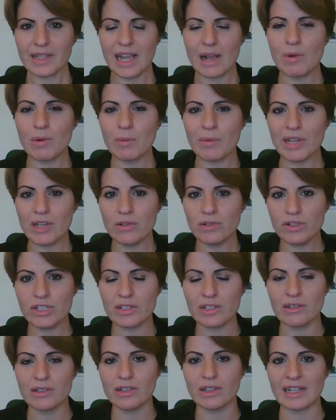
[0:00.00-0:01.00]
And when we
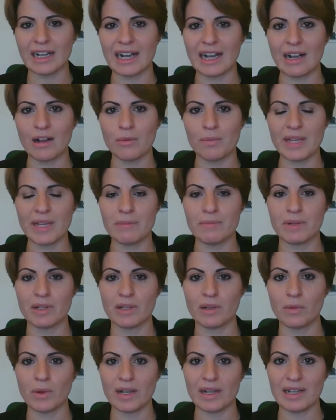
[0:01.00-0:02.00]
also look at how people
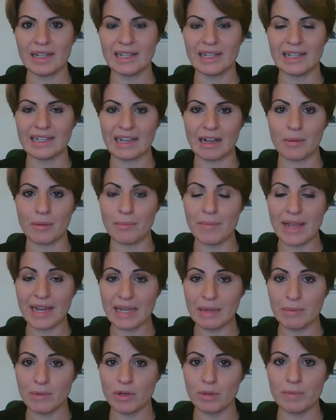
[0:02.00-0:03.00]
are working now,
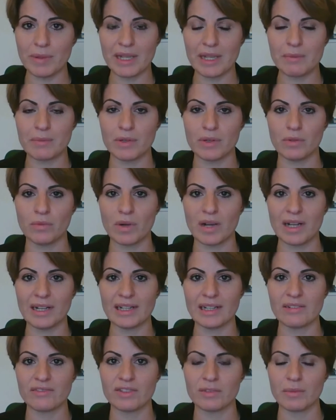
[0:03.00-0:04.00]
many more people
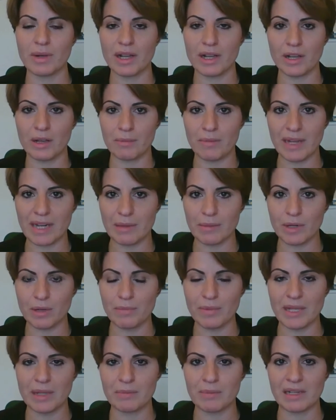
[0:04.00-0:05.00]
working from home, many more
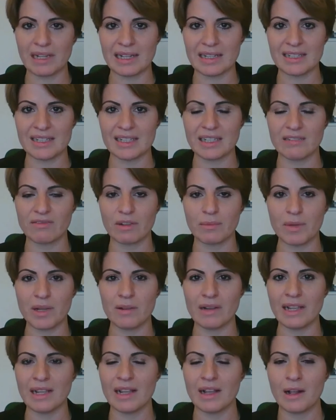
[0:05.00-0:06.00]
people accessing
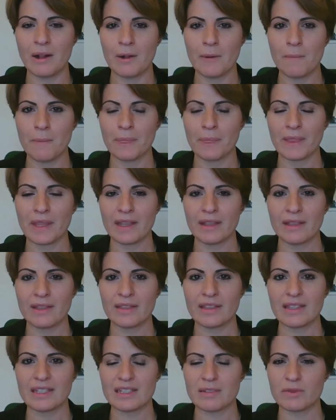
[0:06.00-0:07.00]
remotely,
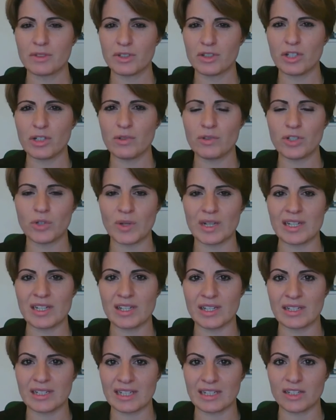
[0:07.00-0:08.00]
there's huge
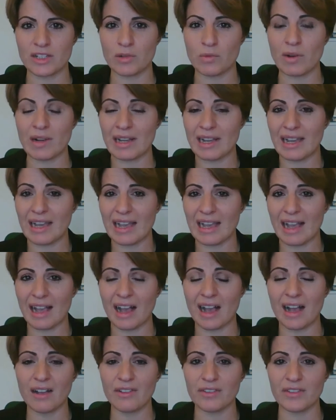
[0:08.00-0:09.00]
questions as to
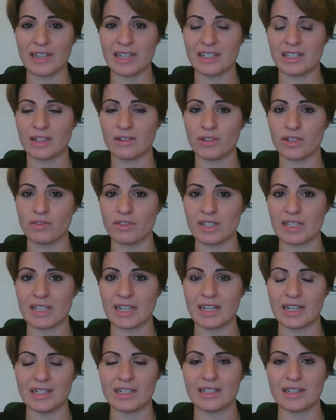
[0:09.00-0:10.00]
Are things going to
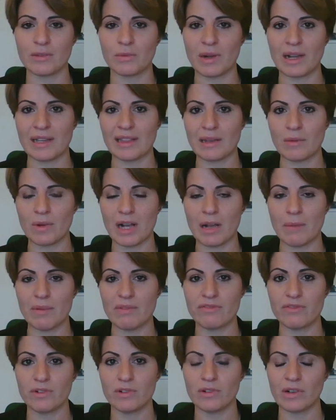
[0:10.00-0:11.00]
return to the way they were
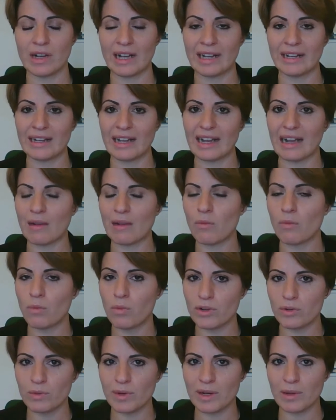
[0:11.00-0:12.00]
before, and
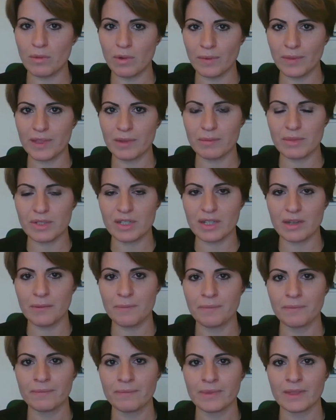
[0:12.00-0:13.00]
would we want them to?
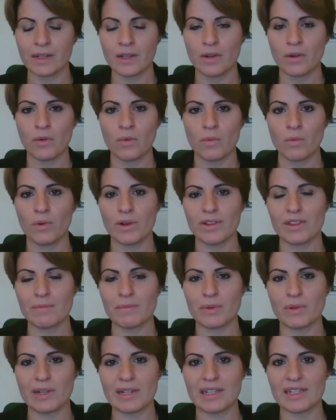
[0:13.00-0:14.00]
One of
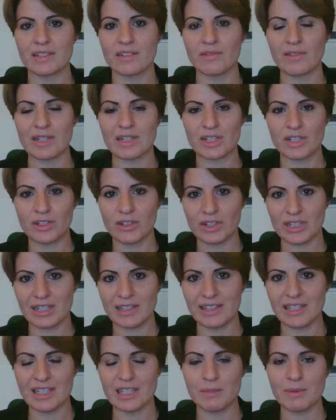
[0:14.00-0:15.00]
the points, which not
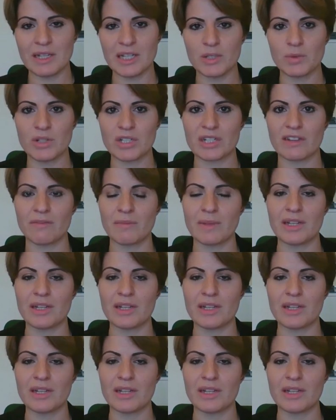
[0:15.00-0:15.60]
in this speech, which I've